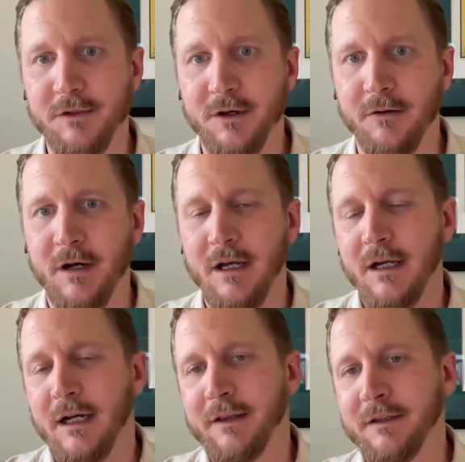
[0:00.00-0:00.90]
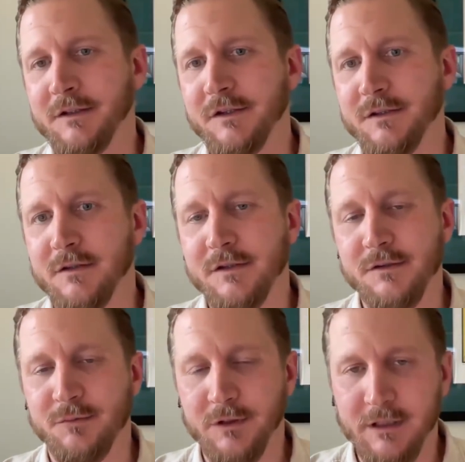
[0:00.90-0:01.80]
So I think this
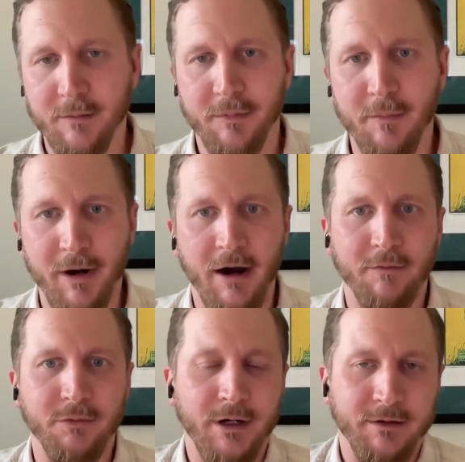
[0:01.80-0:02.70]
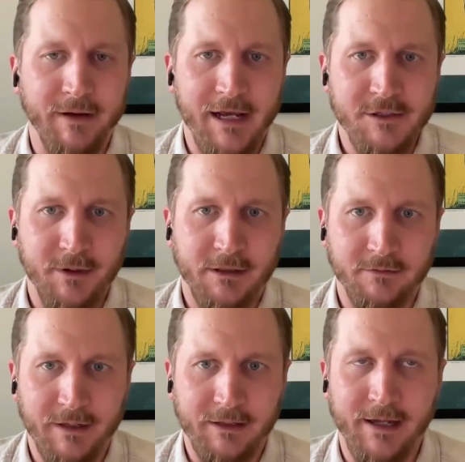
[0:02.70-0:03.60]
is really a powerful kind of aspect
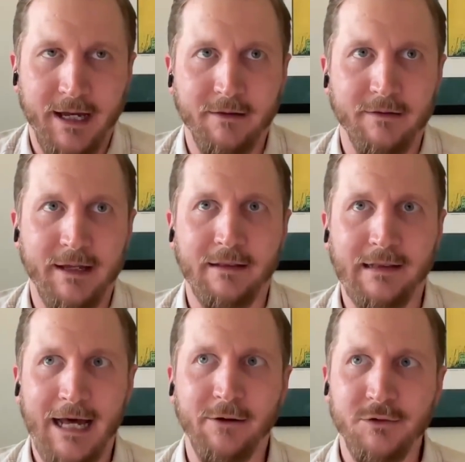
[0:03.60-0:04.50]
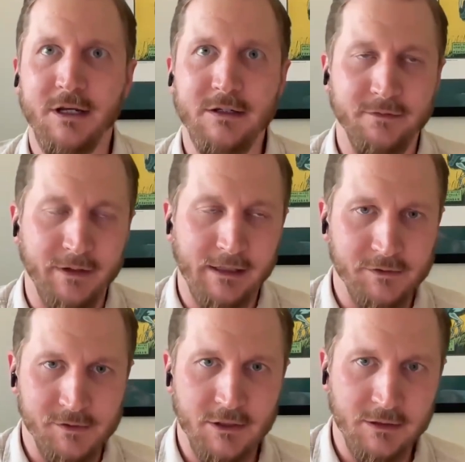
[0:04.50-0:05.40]
of like that latter stage of
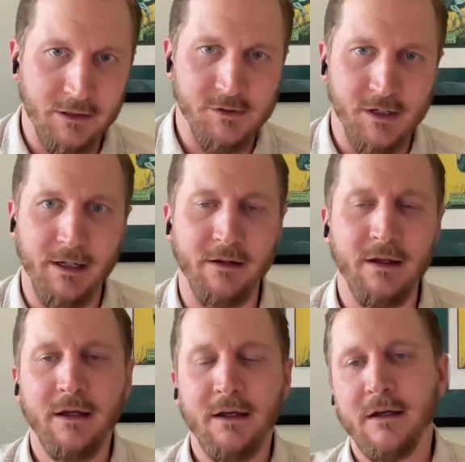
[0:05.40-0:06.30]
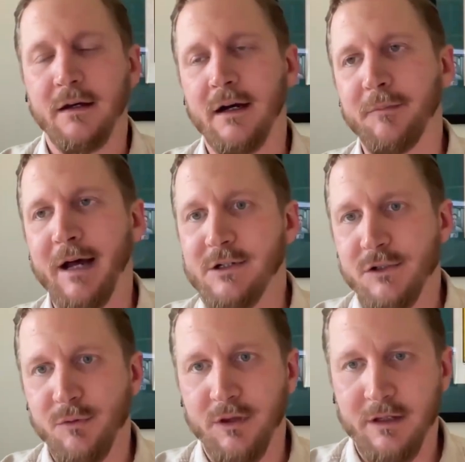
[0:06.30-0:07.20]
finalization design. Not
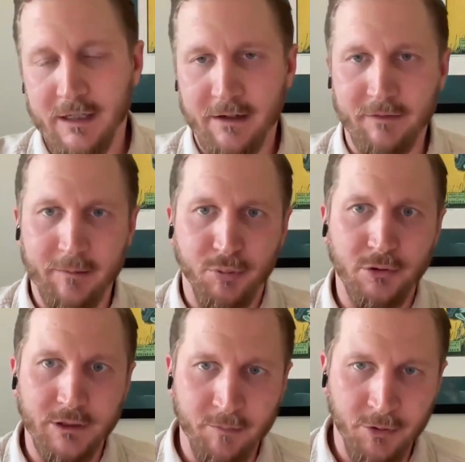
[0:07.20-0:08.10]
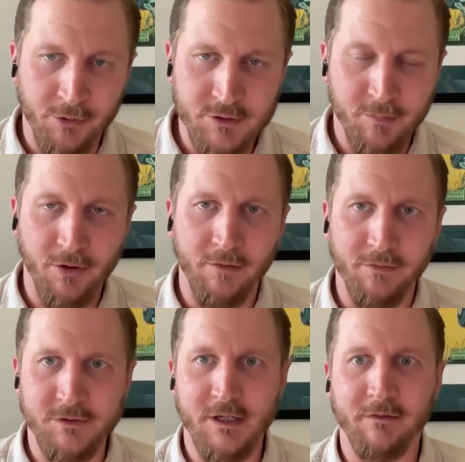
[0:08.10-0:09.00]
just within kind of like pulling components apart
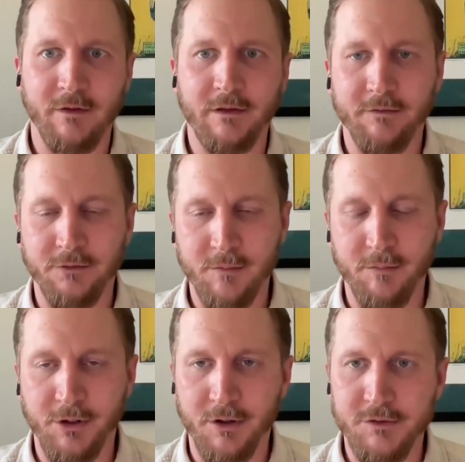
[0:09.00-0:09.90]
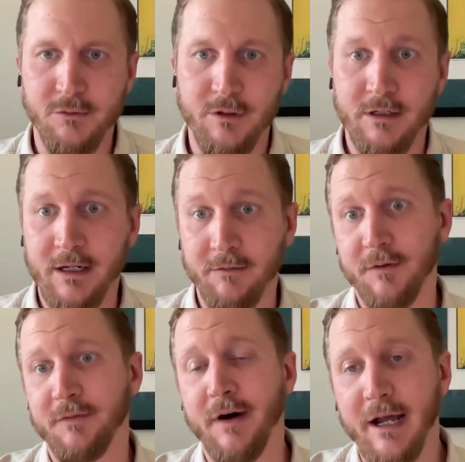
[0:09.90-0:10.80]
for the sake of delivery, but also in kind
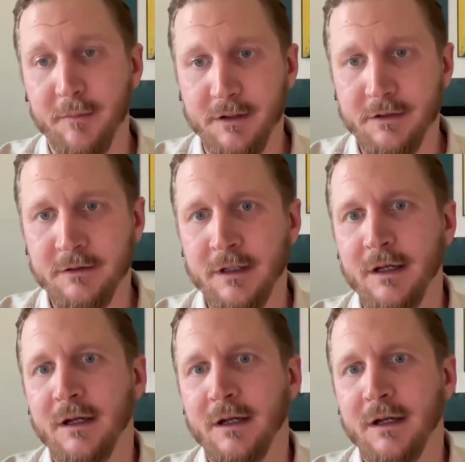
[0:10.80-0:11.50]
of refinement.